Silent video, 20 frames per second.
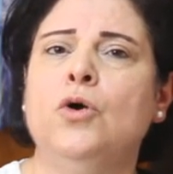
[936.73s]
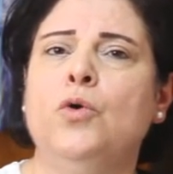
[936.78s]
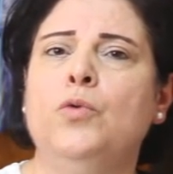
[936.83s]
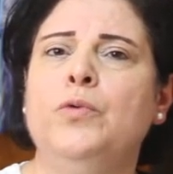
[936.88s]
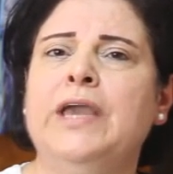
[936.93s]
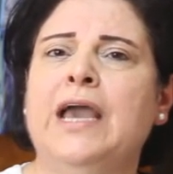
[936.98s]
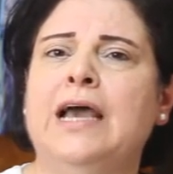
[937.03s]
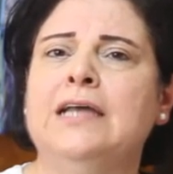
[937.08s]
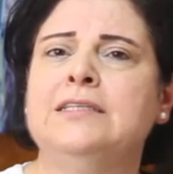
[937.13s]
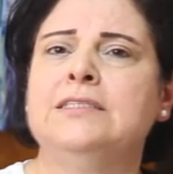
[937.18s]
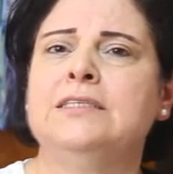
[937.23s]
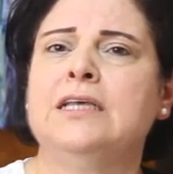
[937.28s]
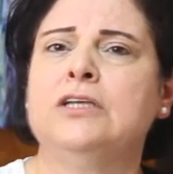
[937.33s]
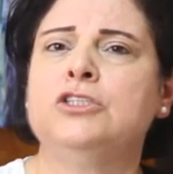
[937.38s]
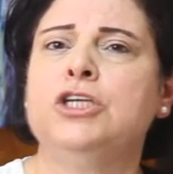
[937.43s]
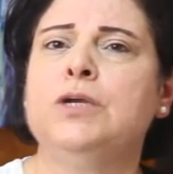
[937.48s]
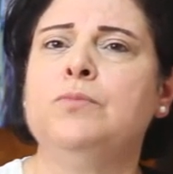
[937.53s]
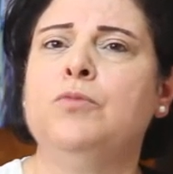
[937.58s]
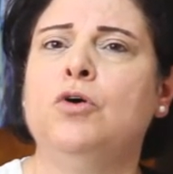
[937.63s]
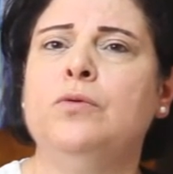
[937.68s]
we at
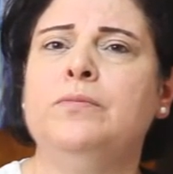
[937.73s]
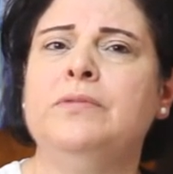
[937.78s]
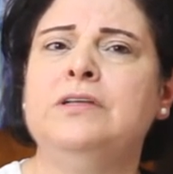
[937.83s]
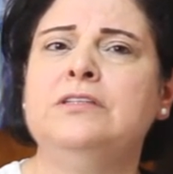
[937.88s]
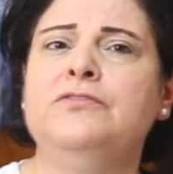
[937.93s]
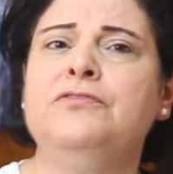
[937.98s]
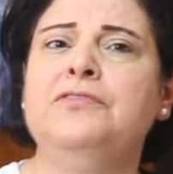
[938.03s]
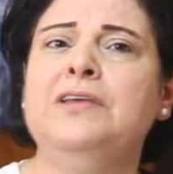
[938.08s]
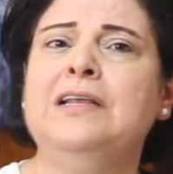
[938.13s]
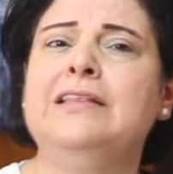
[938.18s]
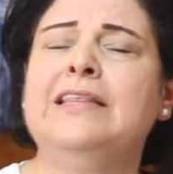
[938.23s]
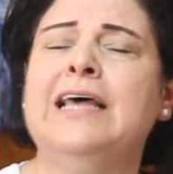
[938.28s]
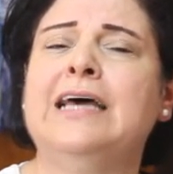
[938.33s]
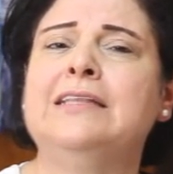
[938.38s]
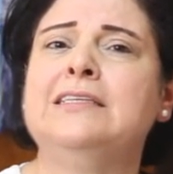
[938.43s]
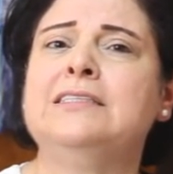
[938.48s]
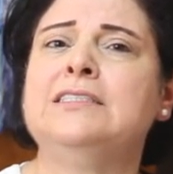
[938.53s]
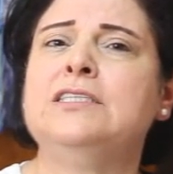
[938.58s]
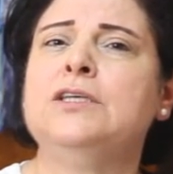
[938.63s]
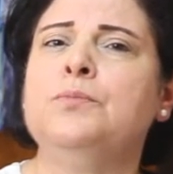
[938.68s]
such a moment feel that
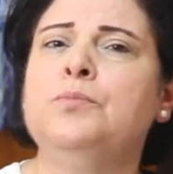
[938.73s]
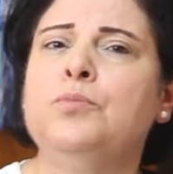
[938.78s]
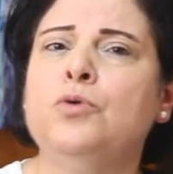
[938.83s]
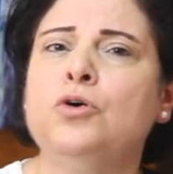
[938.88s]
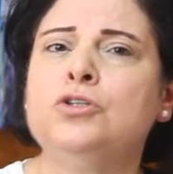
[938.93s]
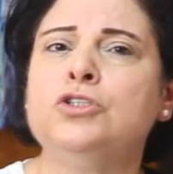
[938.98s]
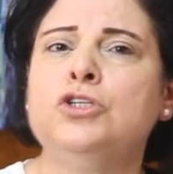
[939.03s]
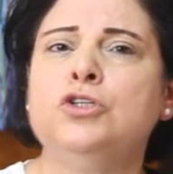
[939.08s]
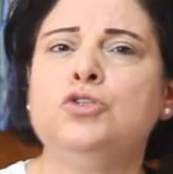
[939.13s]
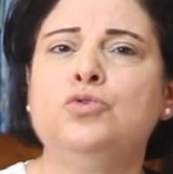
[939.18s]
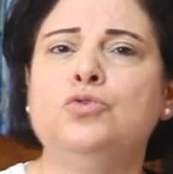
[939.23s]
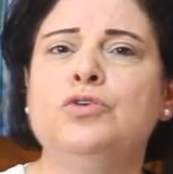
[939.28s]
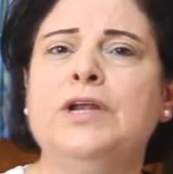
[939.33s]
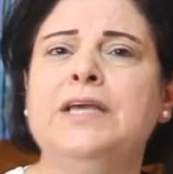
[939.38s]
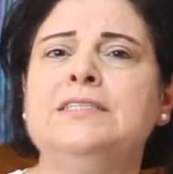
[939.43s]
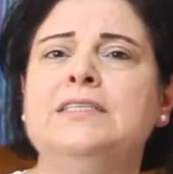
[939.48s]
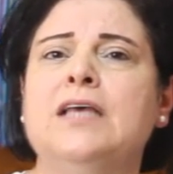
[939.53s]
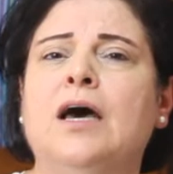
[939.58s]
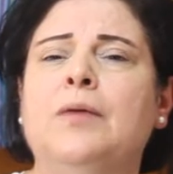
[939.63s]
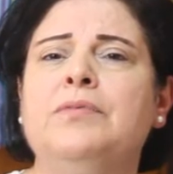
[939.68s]
it's important to
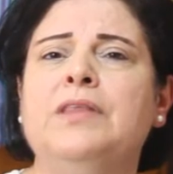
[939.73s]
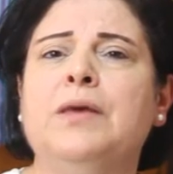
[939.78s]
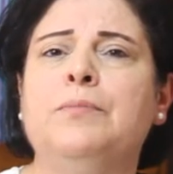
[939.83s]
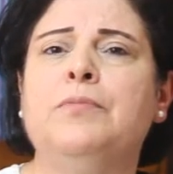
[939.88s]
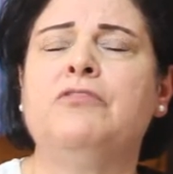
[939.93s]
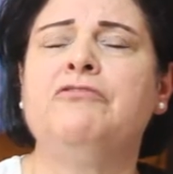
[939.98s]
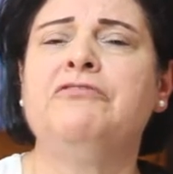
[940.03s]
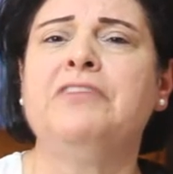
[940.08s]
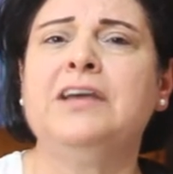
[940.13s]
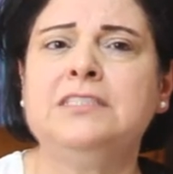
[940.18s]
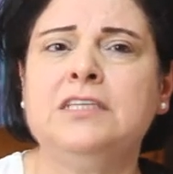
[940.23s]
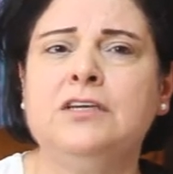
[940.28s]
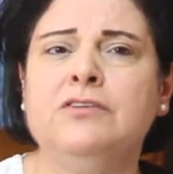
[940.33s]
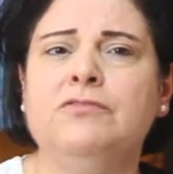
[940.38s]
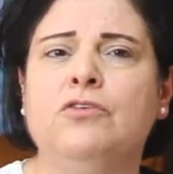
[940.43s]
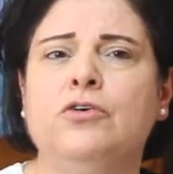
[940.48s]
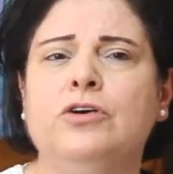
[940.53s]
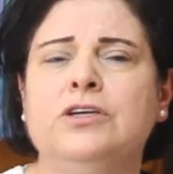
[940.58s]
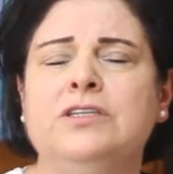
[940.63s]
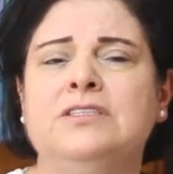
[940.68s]
raise up the prophetic
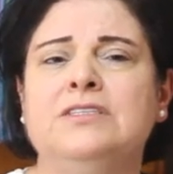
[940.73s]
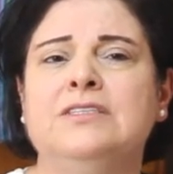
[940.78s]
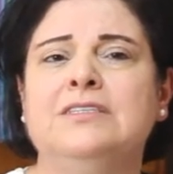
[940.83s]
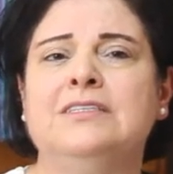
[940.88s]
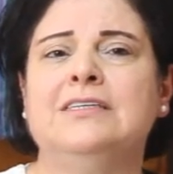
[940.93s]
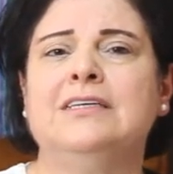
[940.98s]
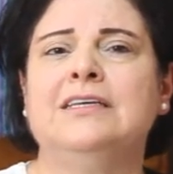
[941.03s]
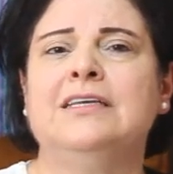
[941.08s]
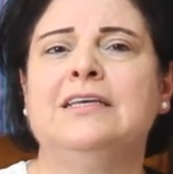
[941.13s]
voice